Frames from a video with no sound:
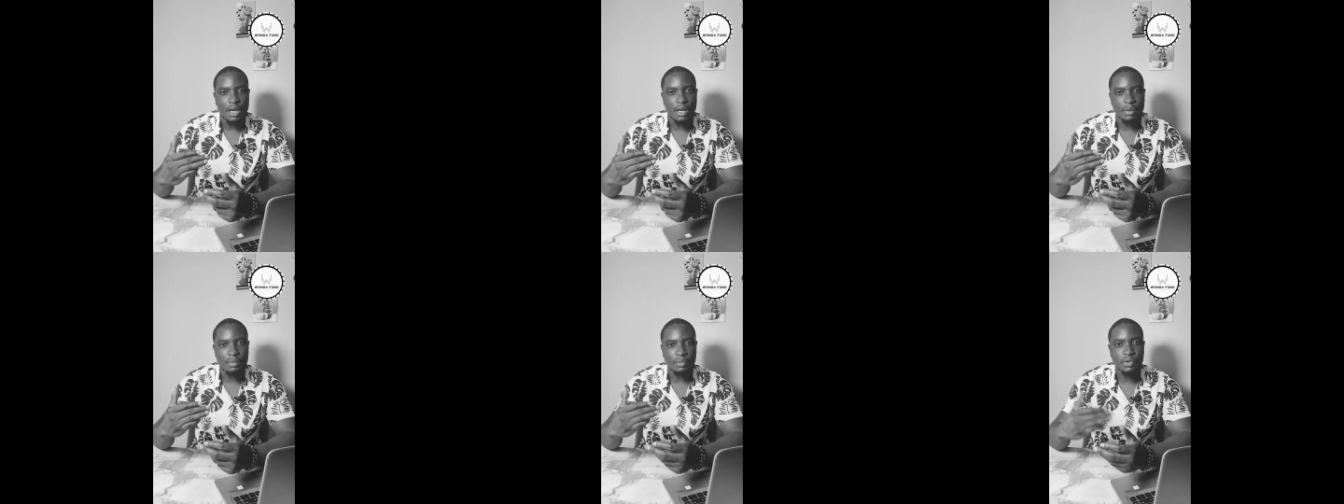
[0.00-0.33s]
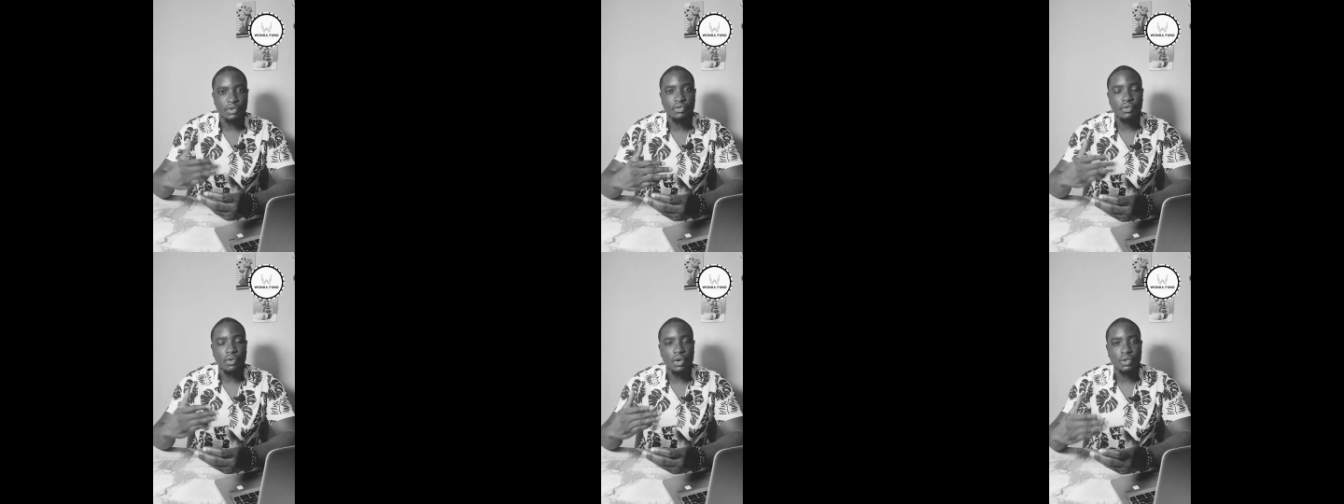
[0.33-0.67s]

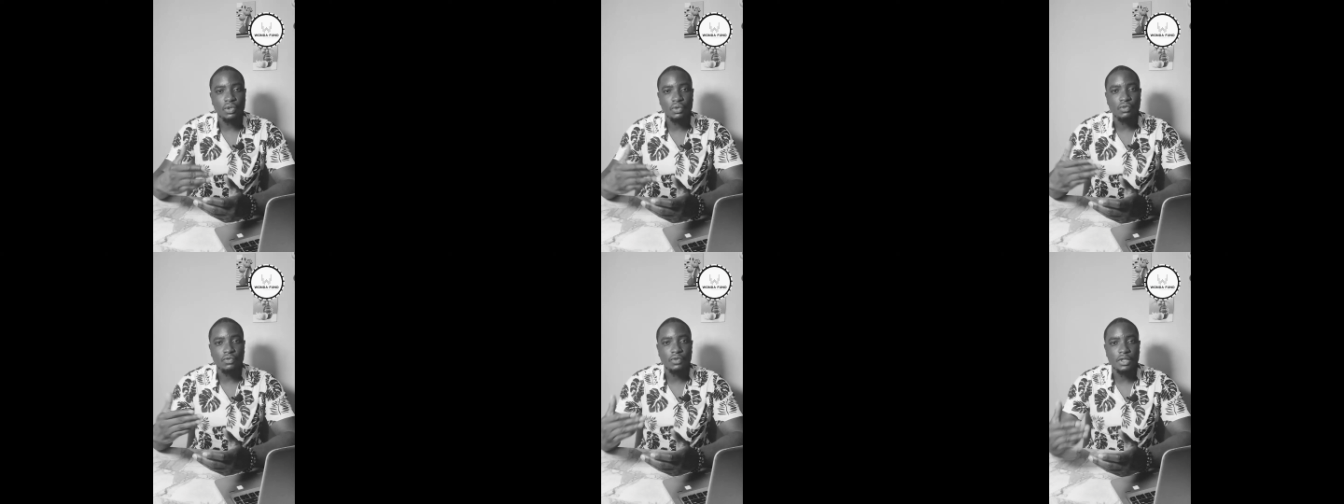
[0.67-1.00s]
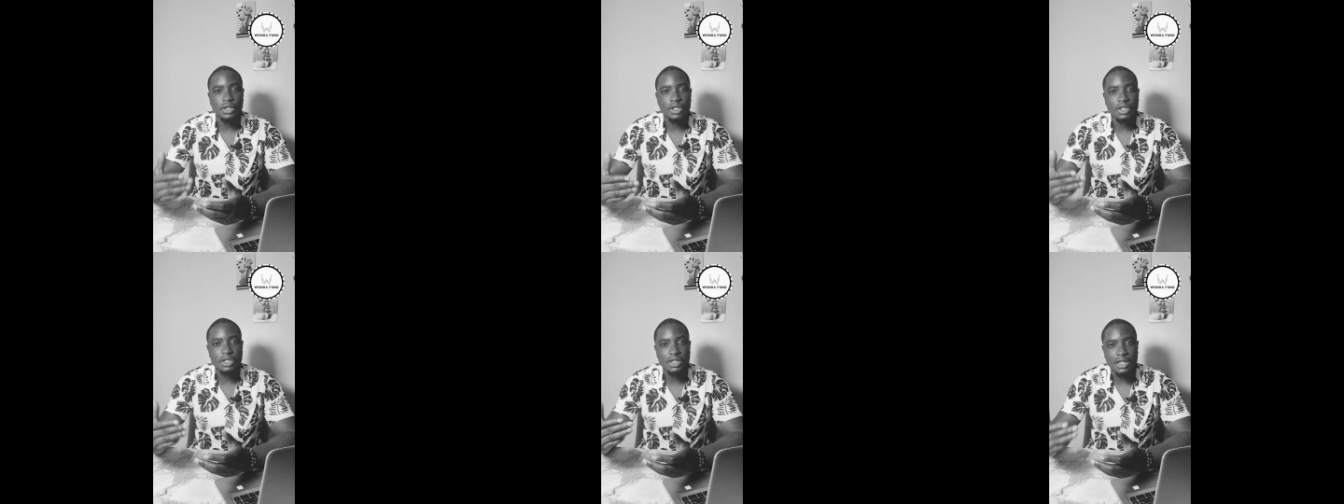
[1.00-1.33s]
before you
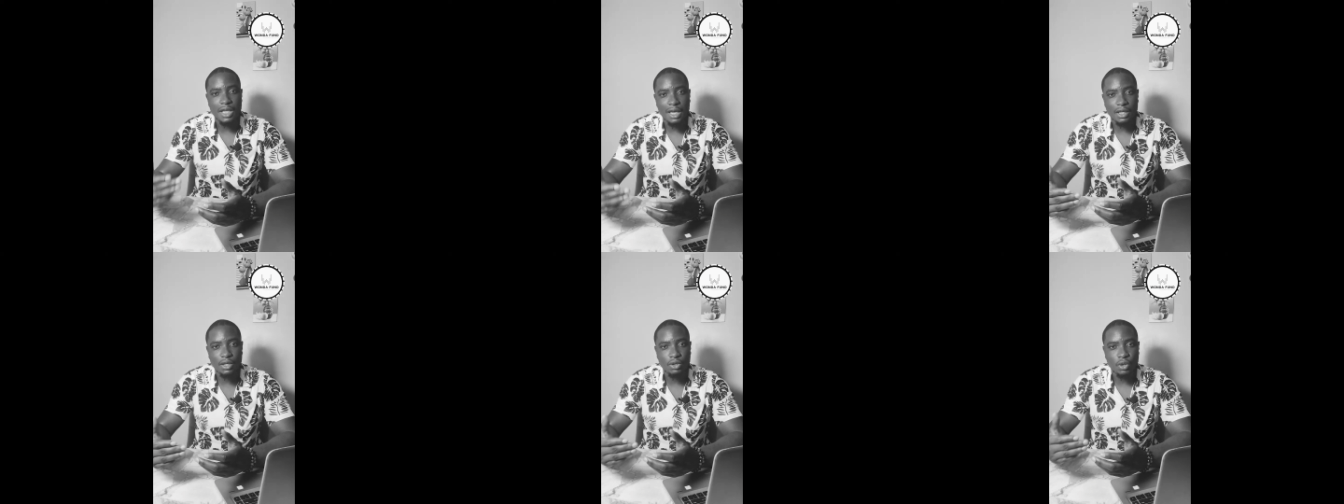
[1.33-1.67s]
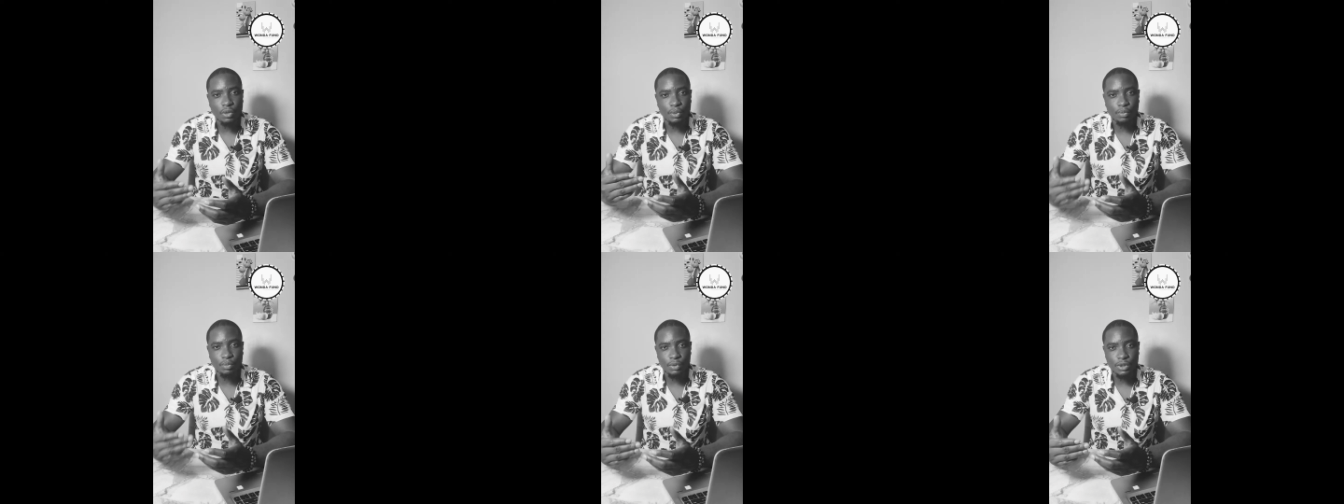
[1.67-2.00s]
finish stacking up
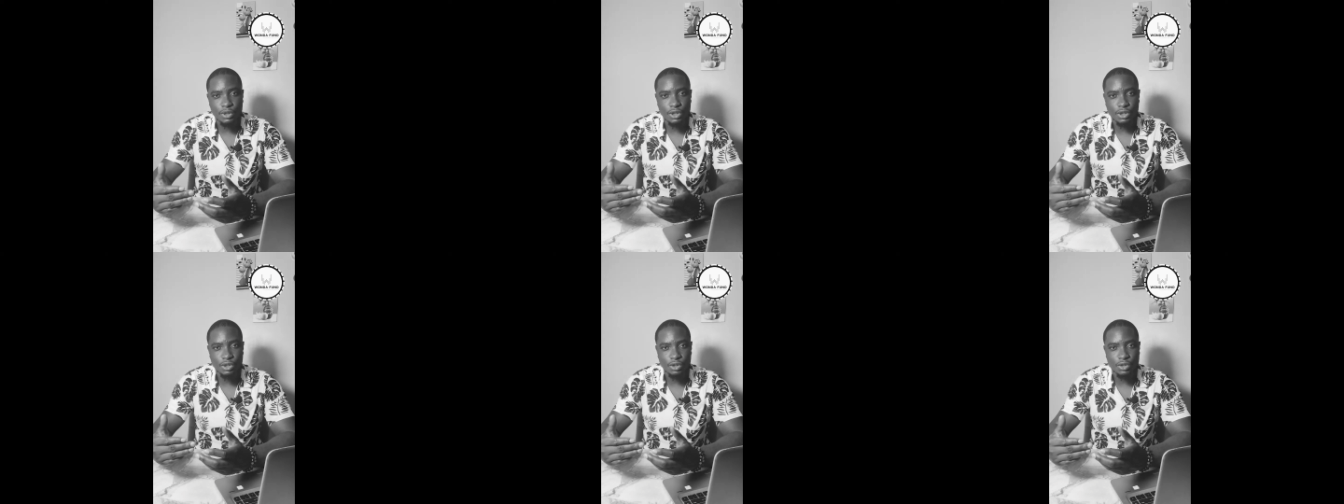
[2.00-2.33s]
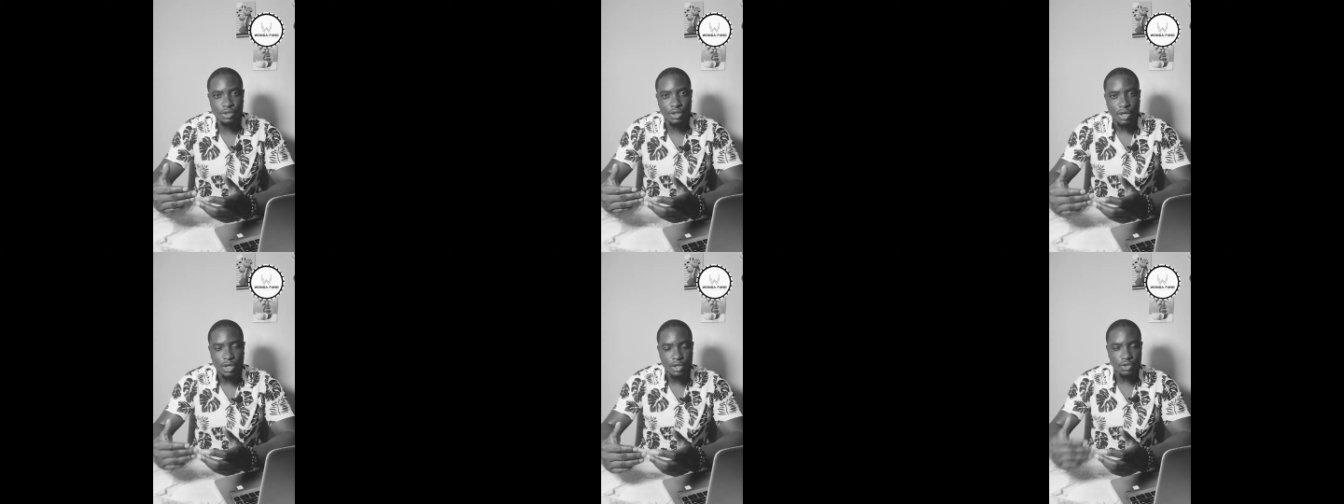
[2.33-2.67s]
your positions.
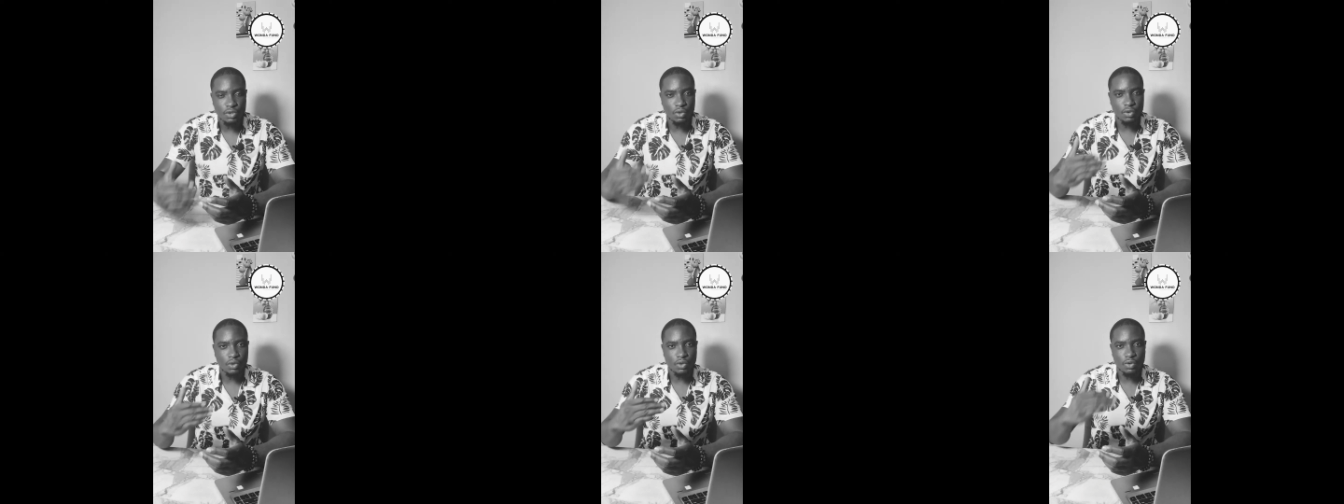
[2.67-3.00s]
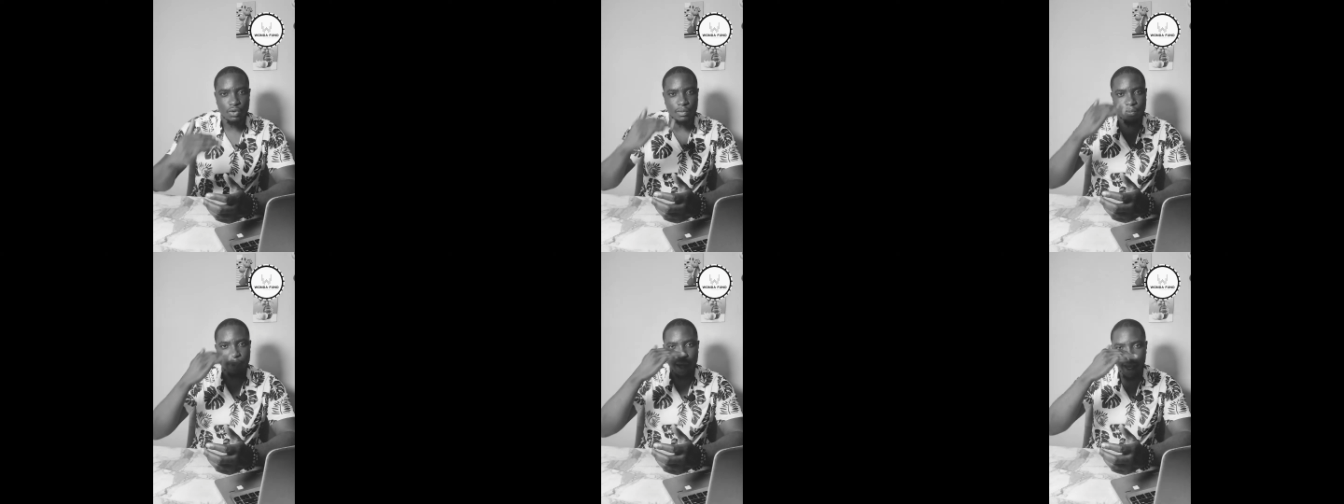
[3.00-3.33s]
So you
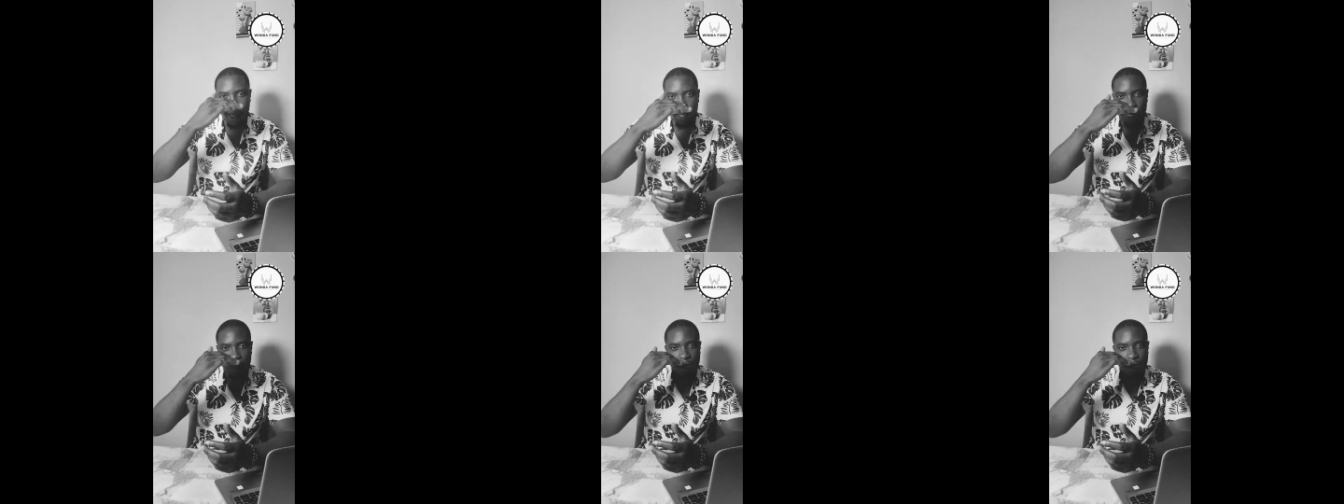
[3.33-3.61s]
could buy,